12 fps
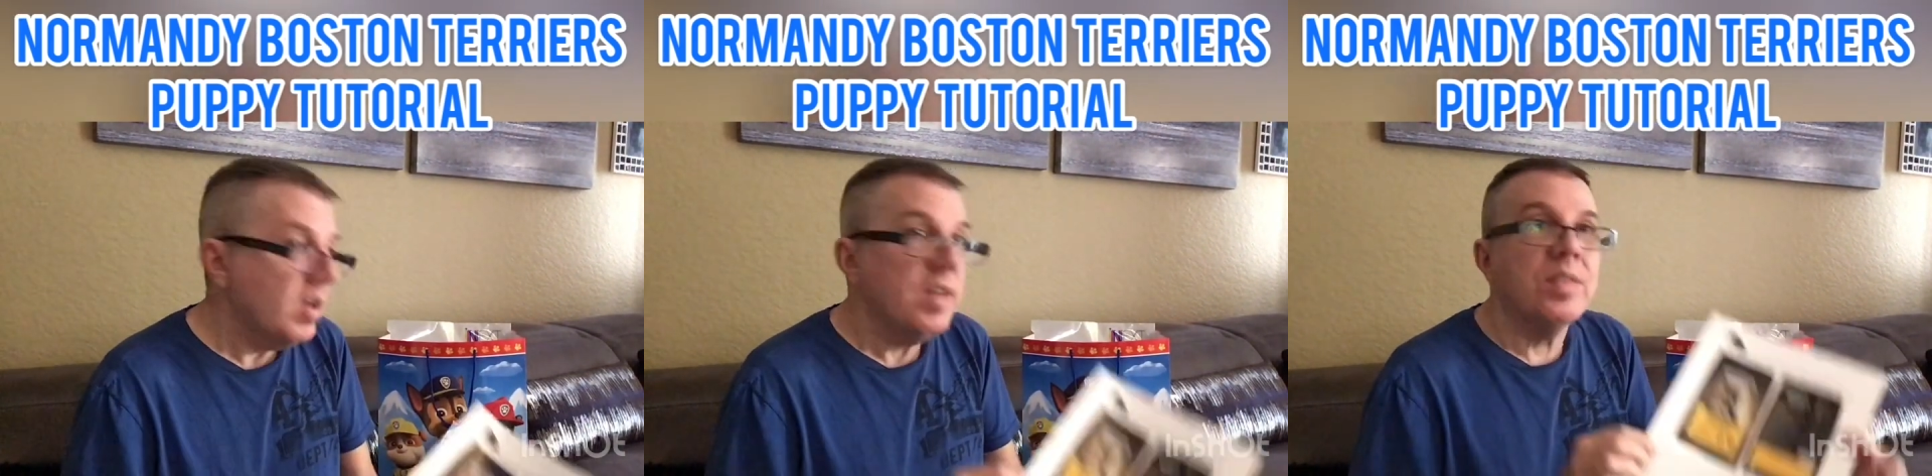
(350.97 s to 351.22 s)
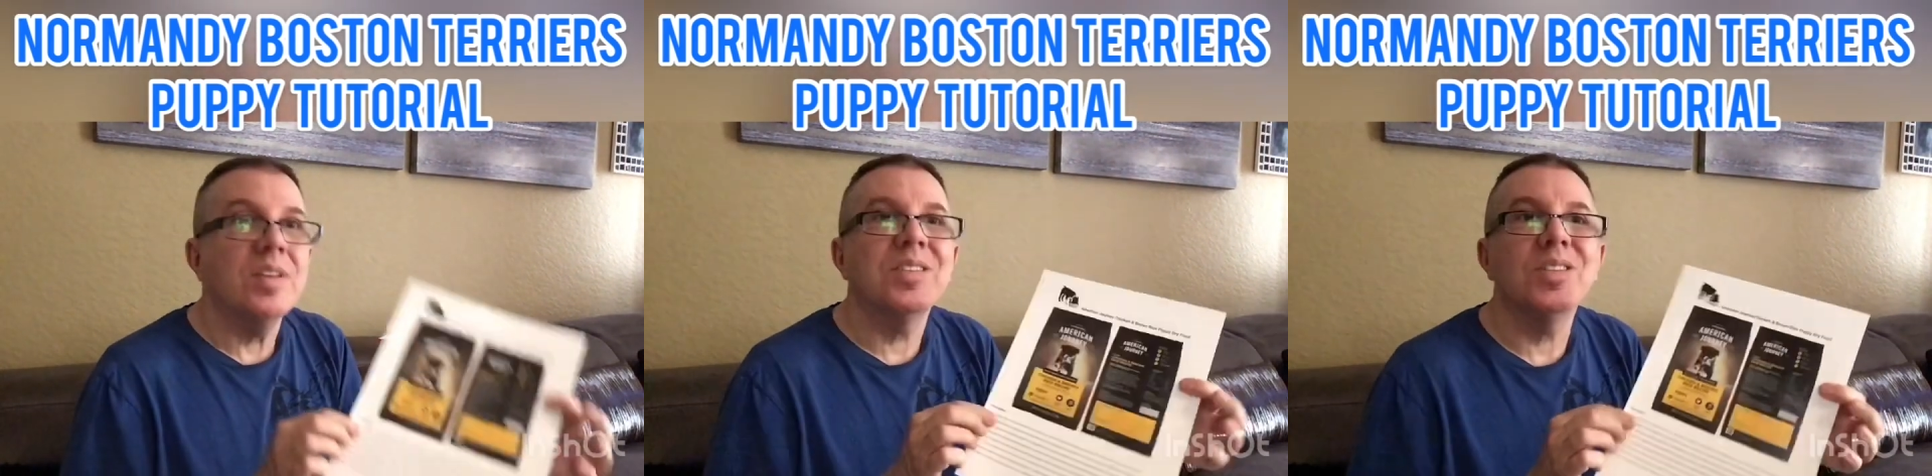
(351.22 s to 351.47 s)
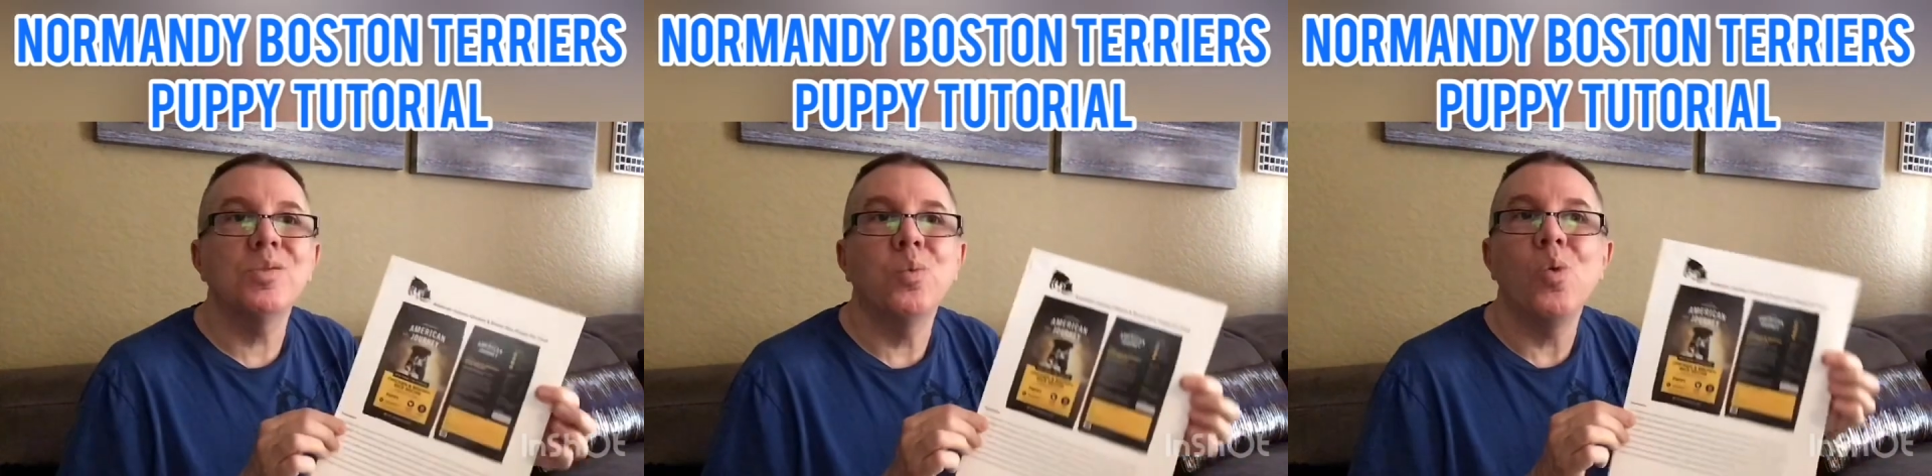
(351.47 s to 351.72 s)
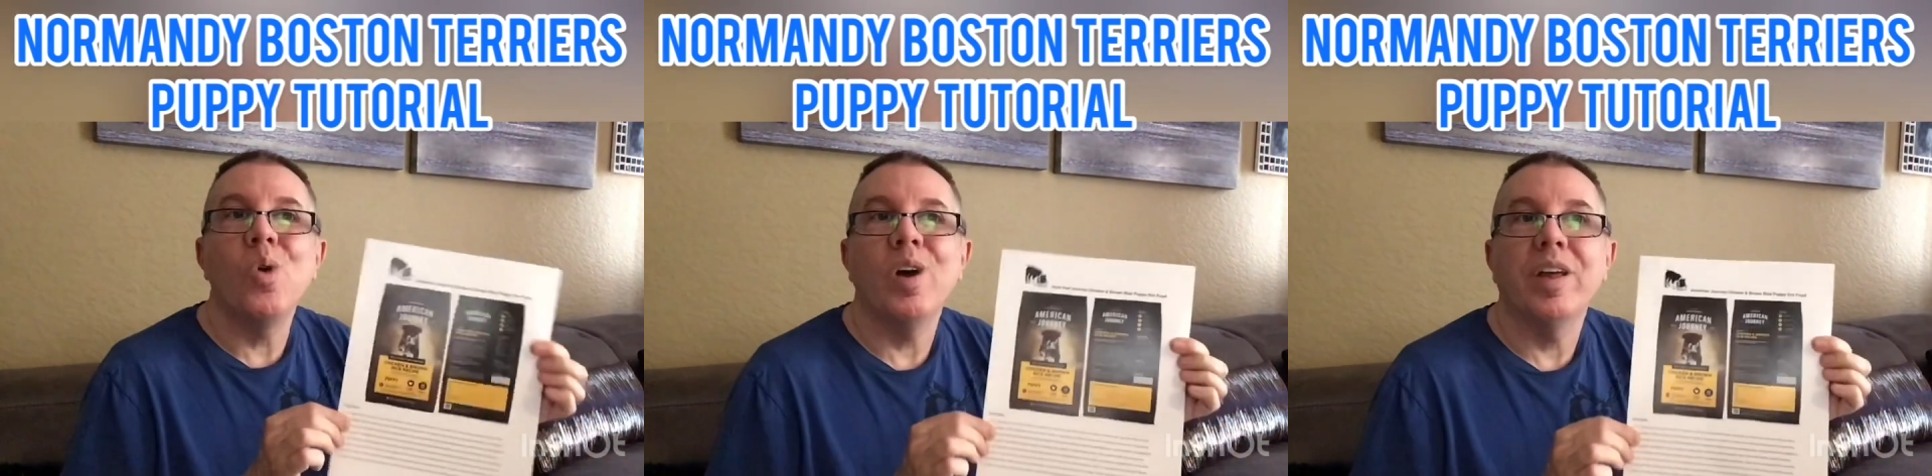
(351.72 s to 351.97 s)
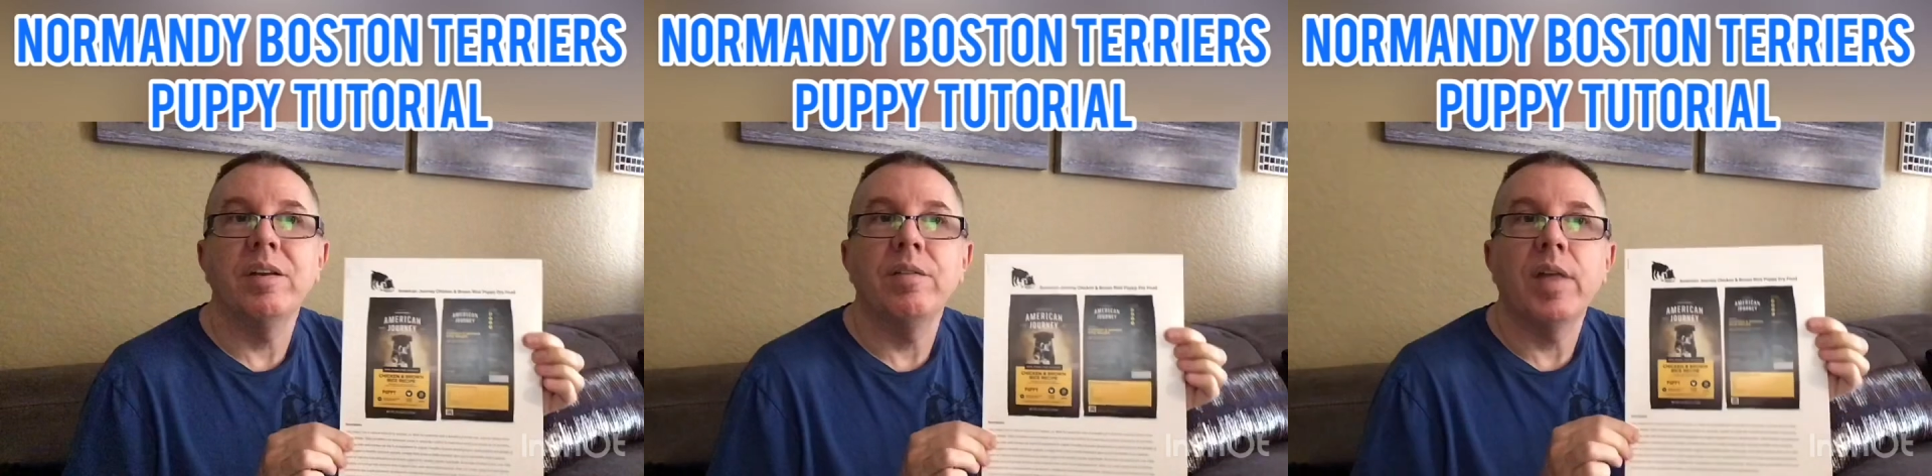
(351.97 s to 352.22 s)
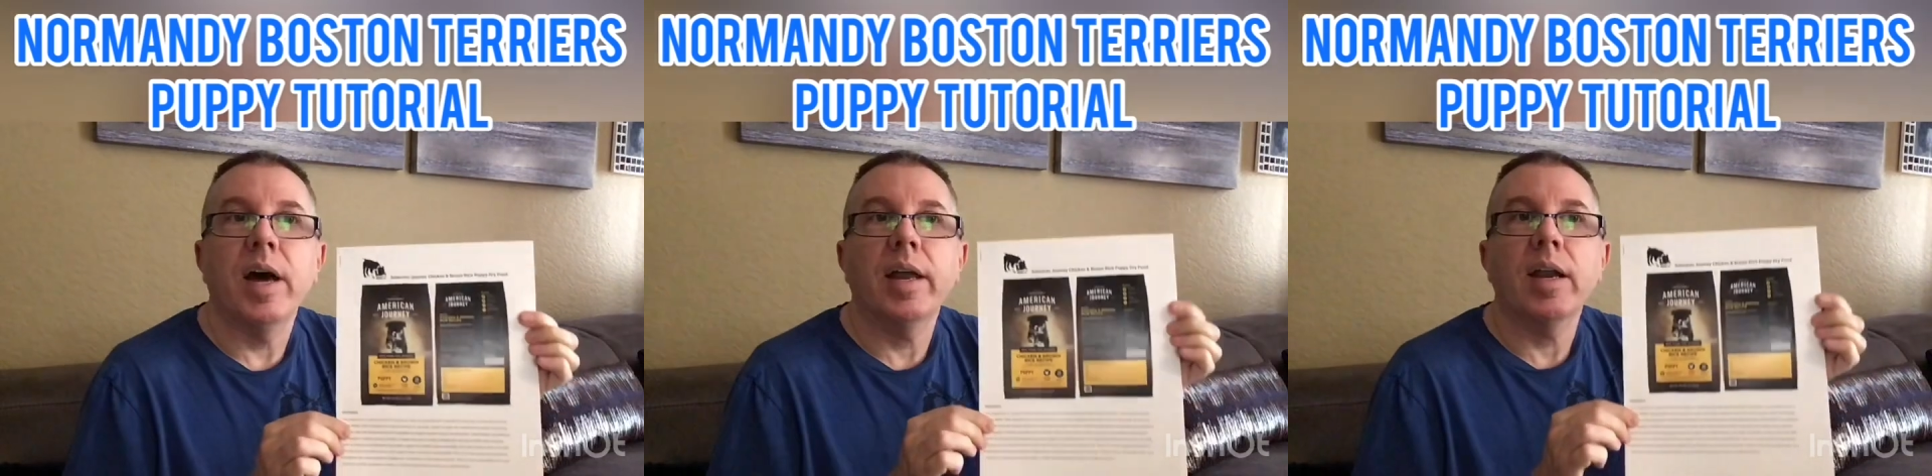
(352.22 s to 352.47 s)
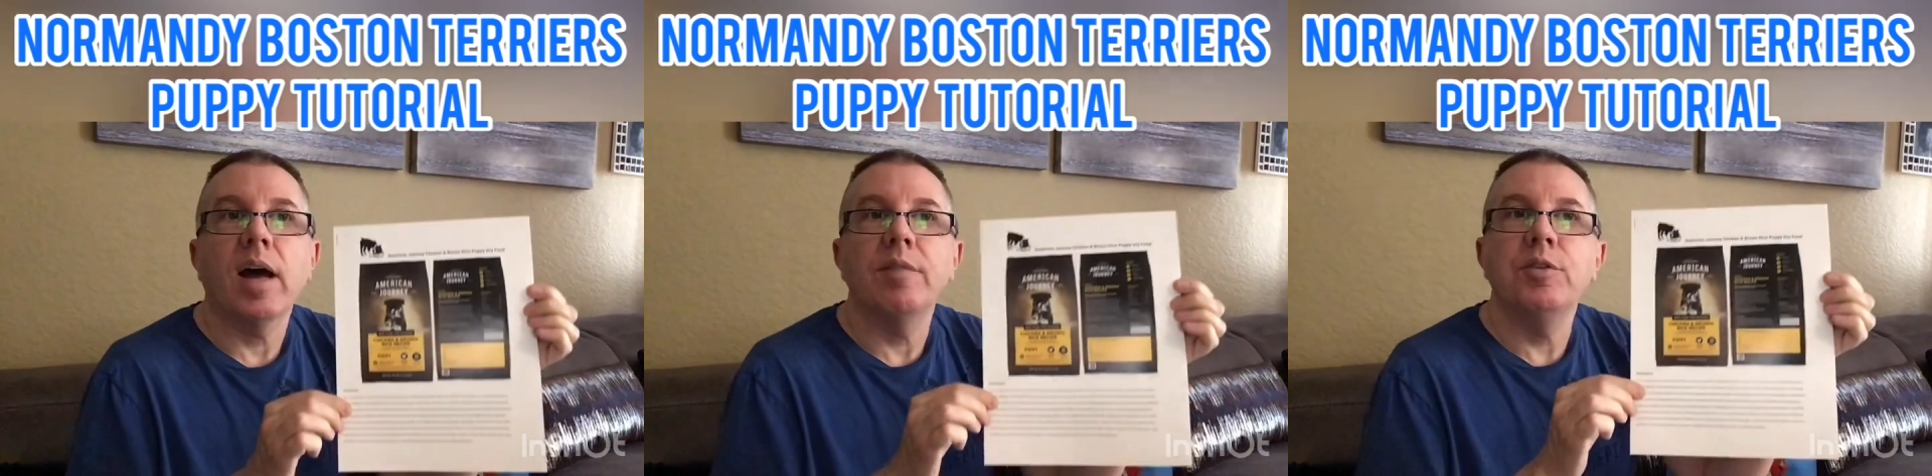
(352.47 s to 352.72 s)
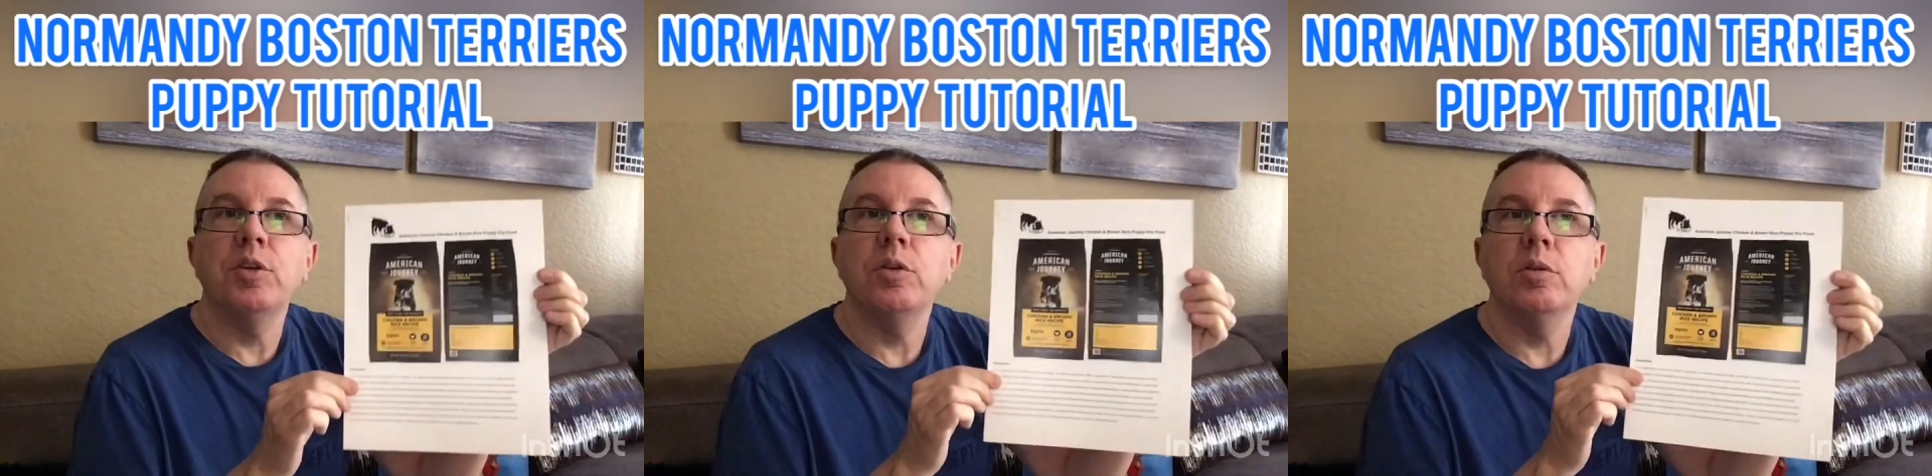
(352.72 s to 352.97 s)
This is one that I've
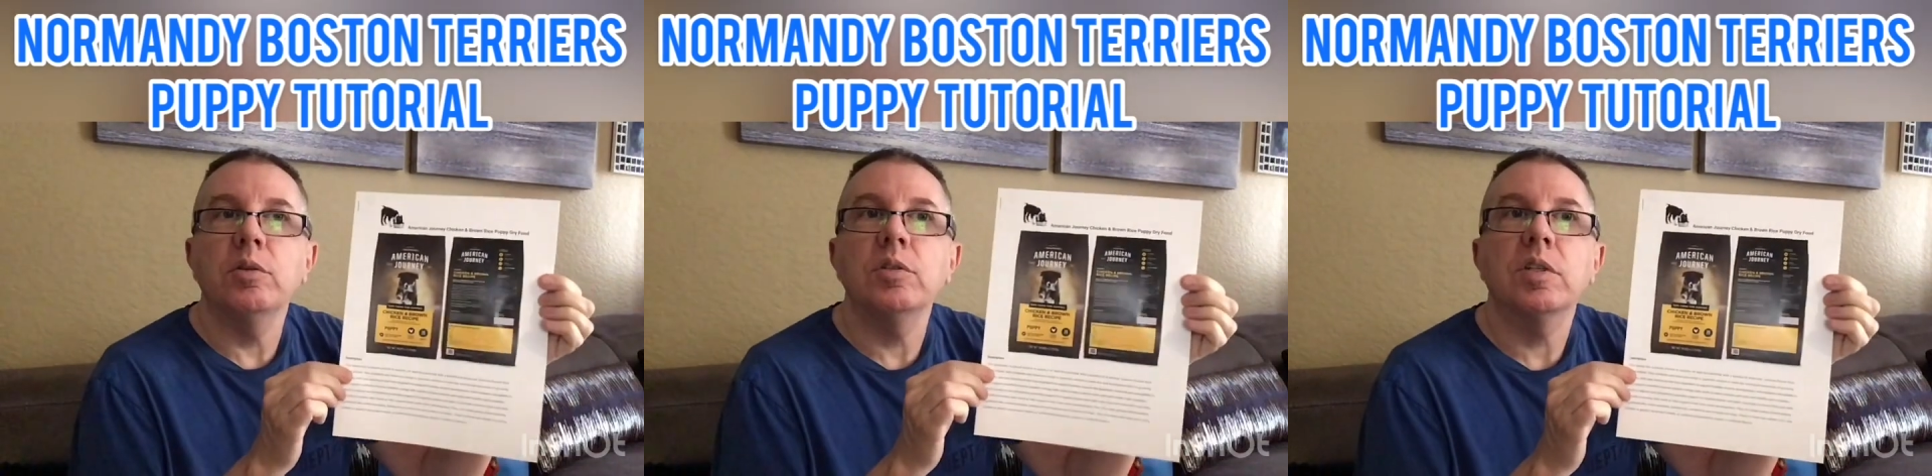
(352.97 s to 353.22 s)
used.